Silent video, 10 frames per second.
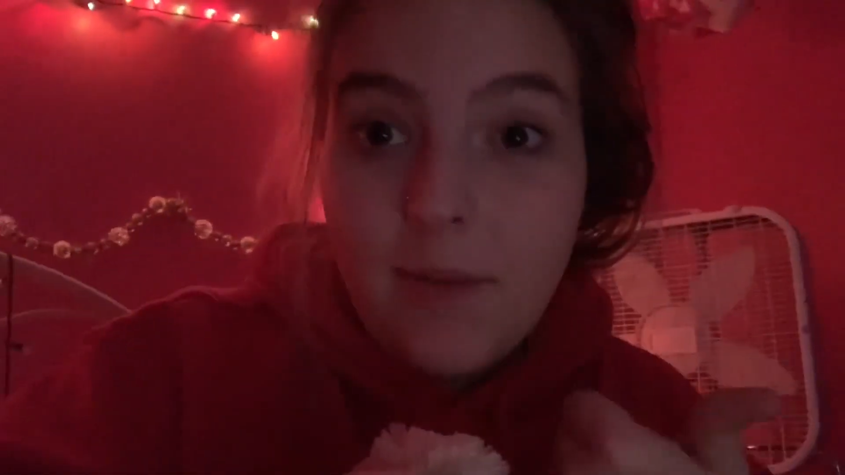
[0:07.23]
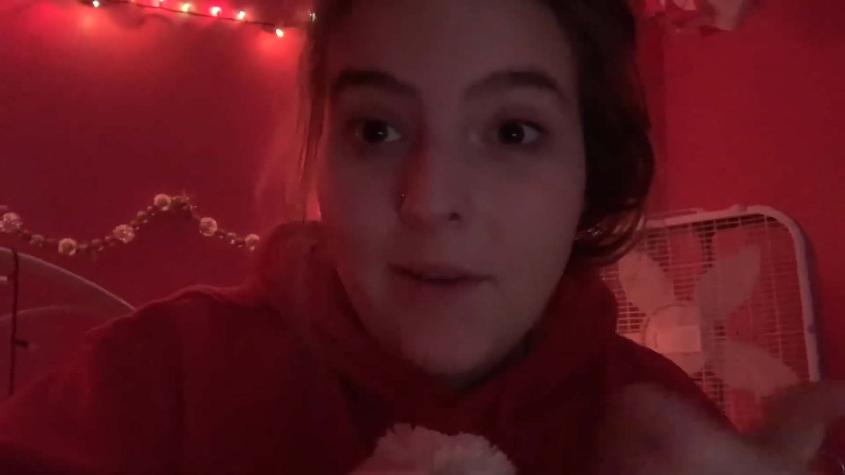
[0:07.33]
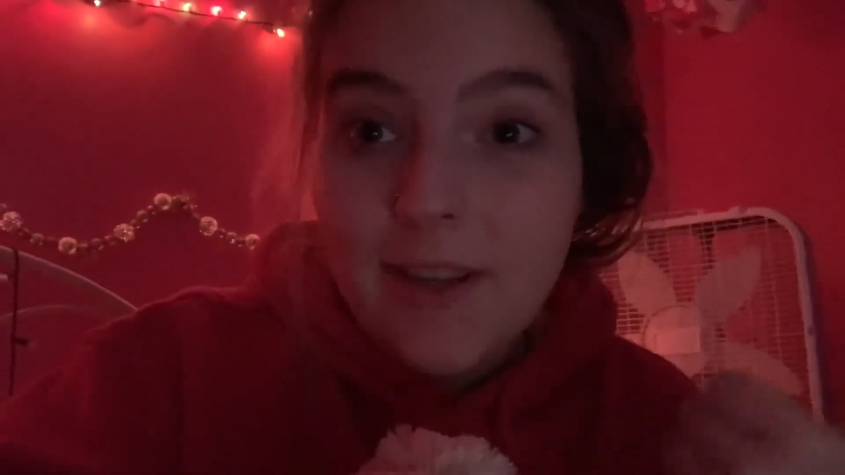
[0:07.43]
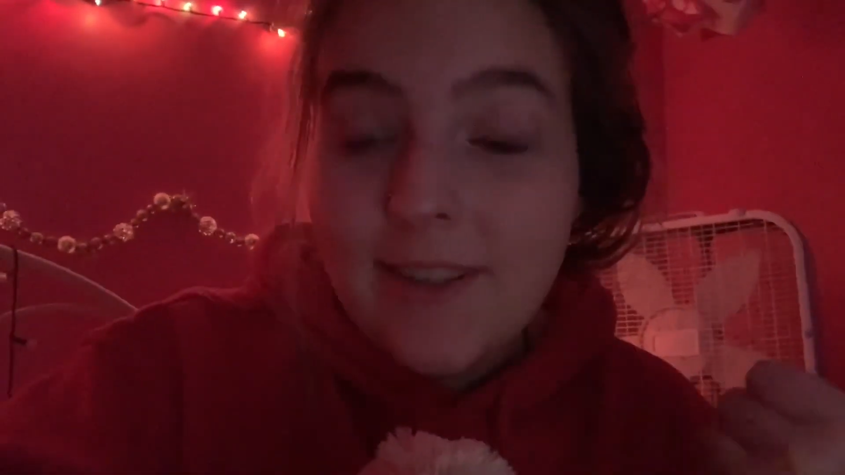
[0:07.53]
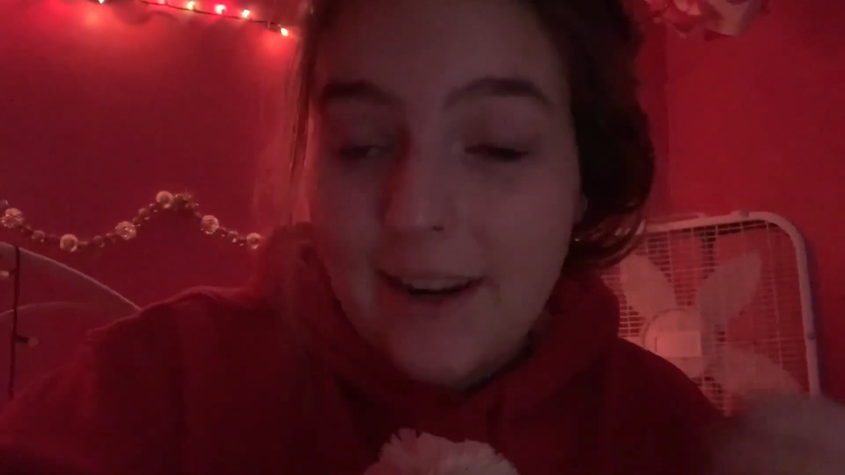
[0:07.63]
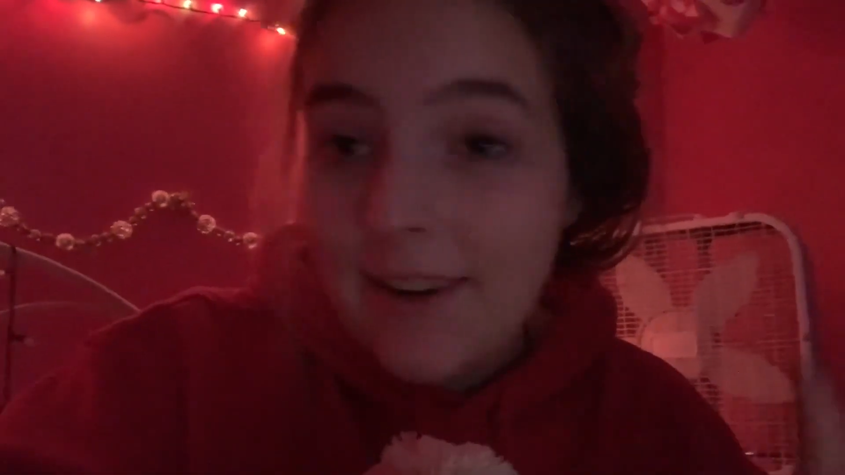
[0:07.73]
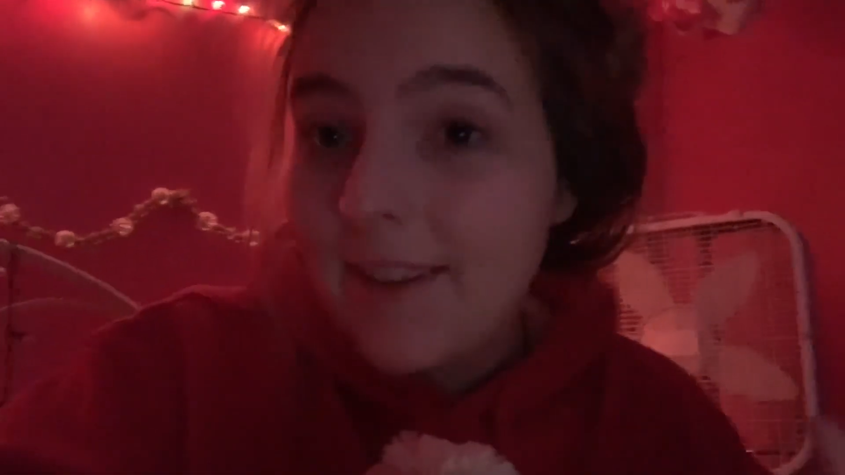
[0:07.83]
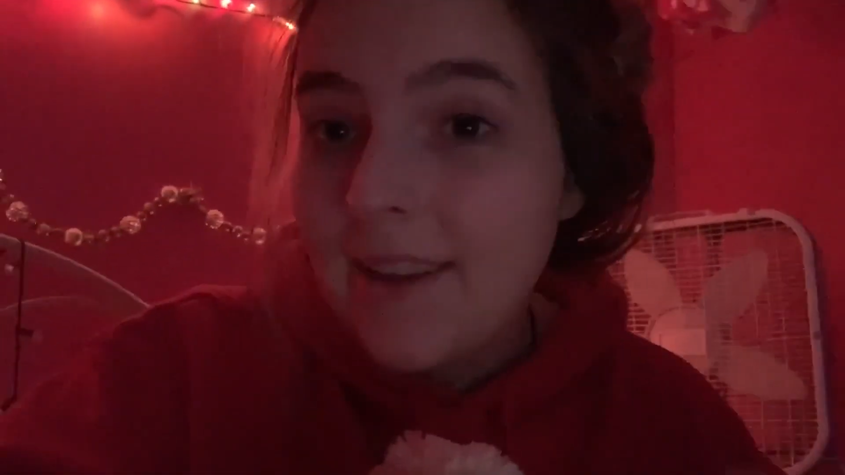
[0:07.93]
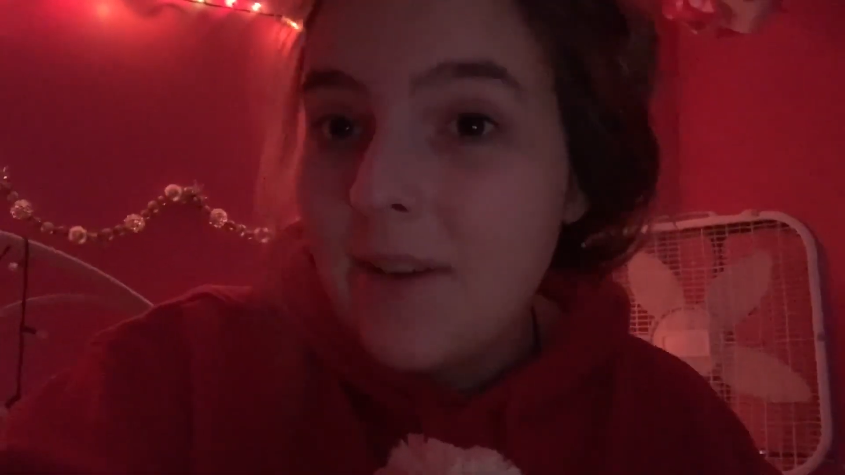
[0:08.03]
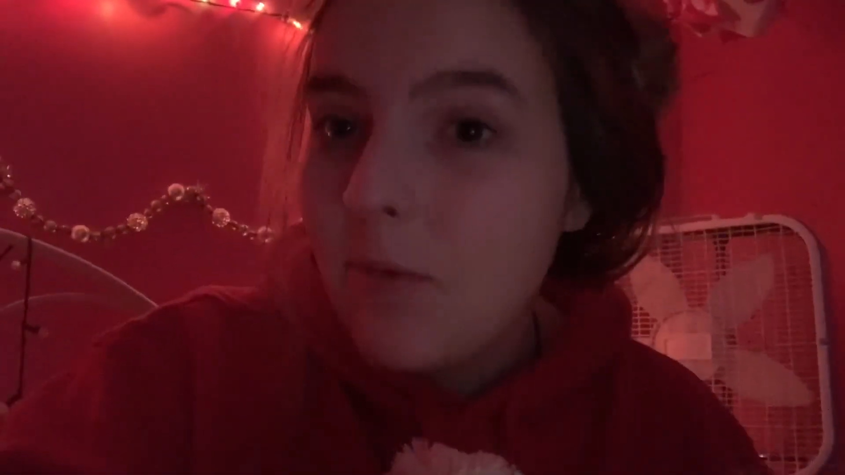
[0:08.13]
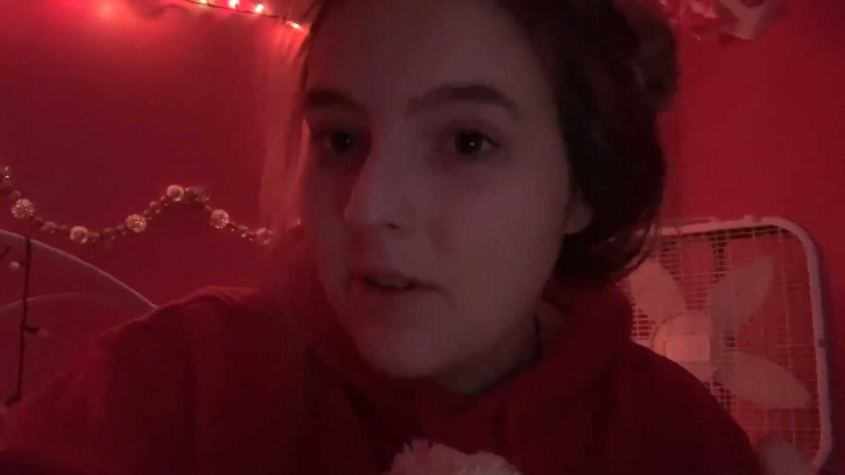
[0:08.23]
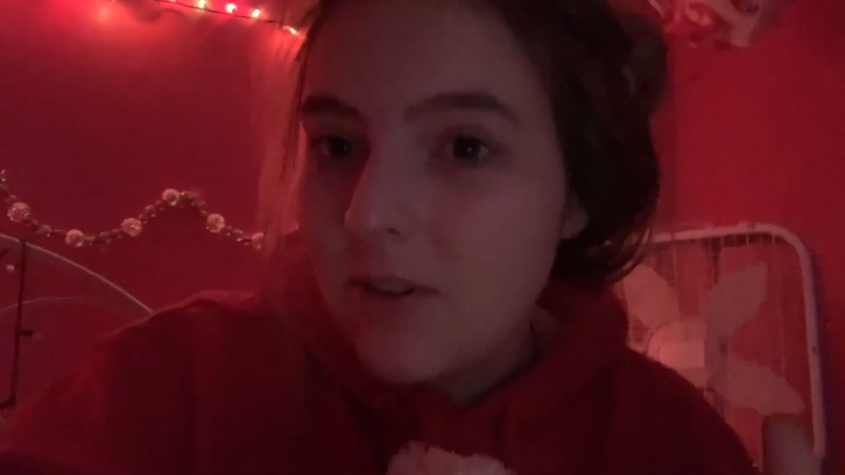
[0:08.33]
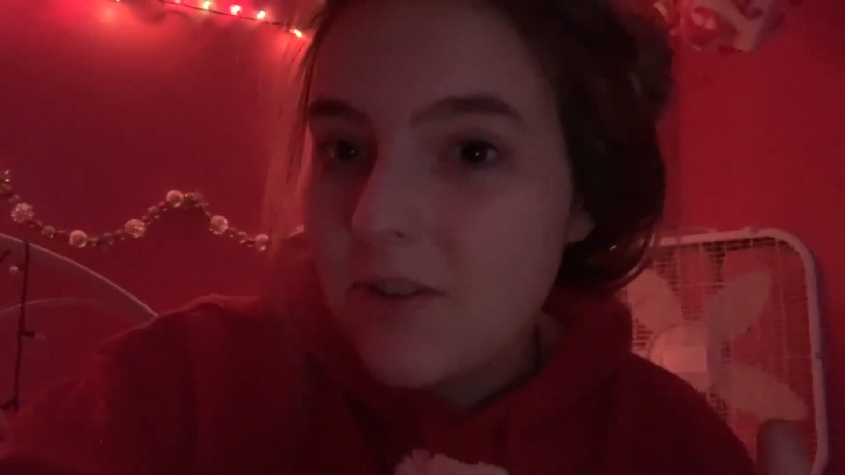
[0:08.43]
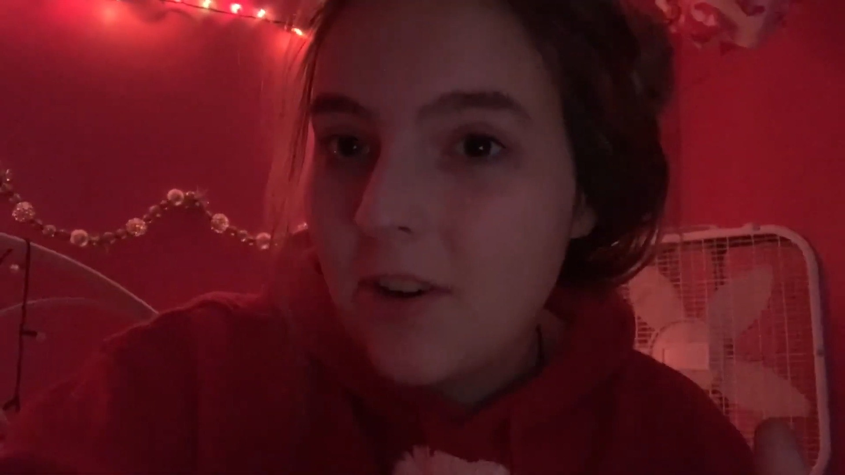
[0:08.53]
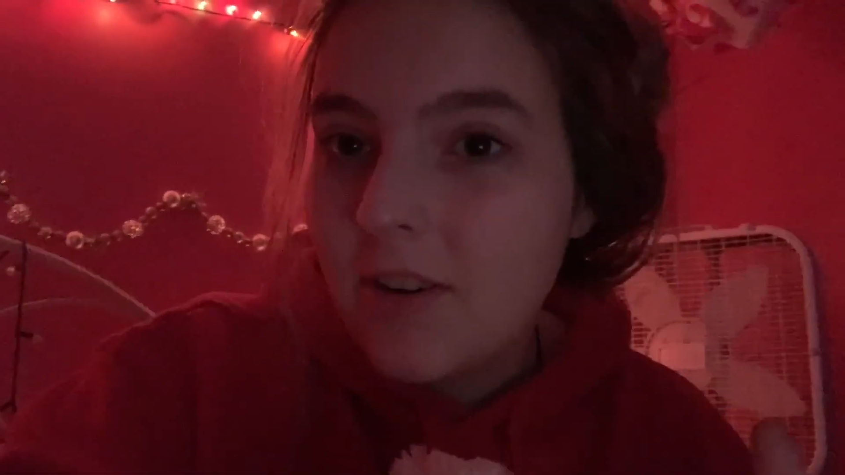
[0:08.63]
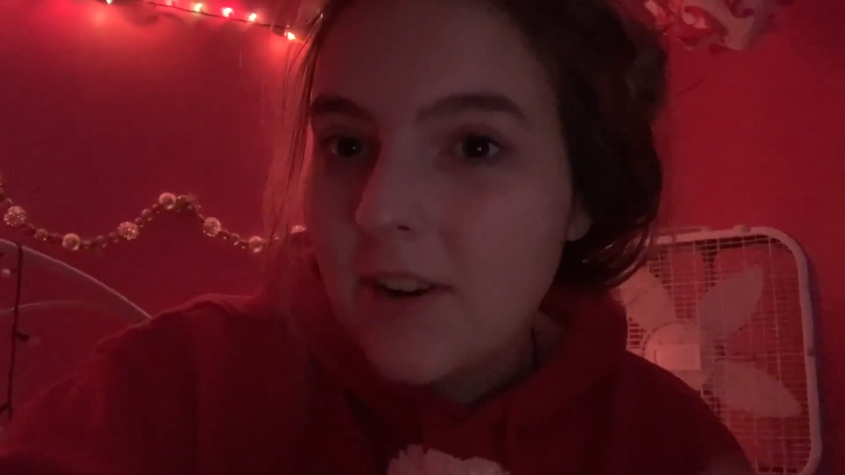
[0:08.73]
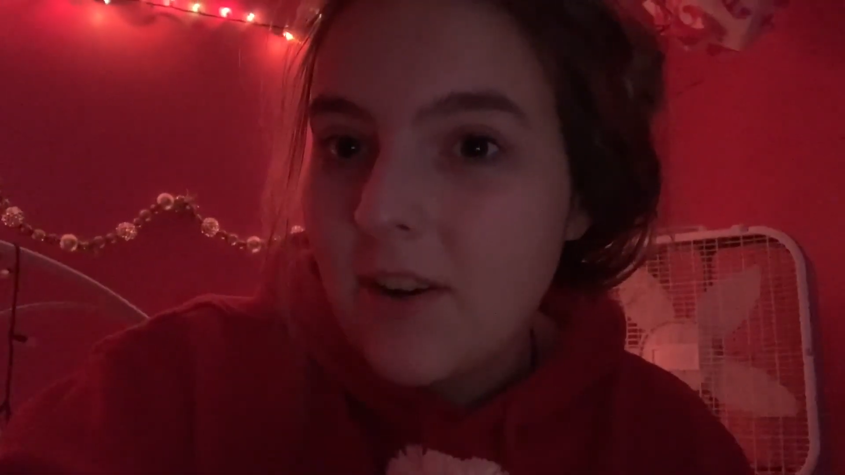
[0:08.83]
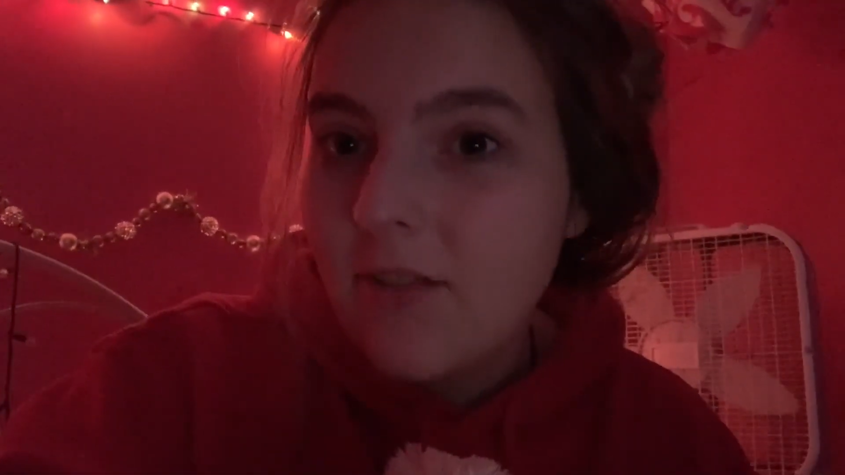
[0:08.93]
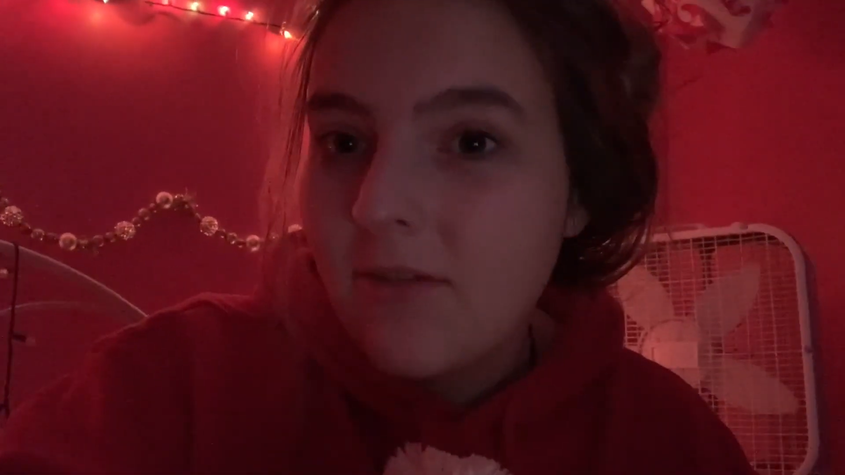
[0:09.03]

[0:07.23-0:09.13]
because technically it was the start of